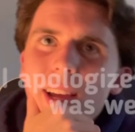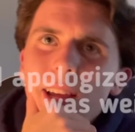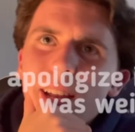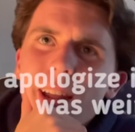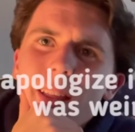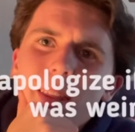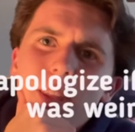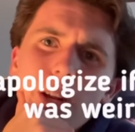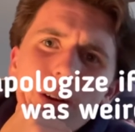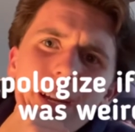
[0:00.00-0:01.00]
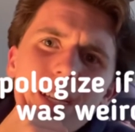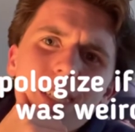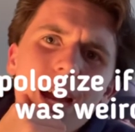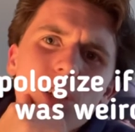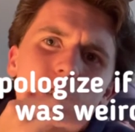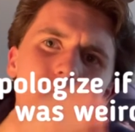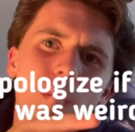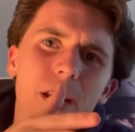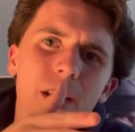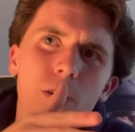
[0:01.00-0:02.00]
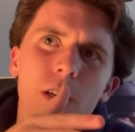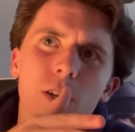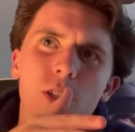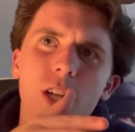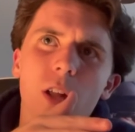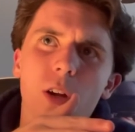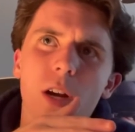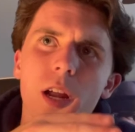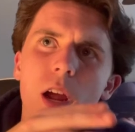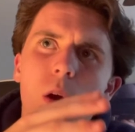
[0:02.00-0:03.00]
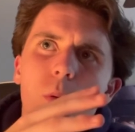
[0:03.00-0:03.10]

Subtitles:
Now, the theory is actually shown in Interstellar when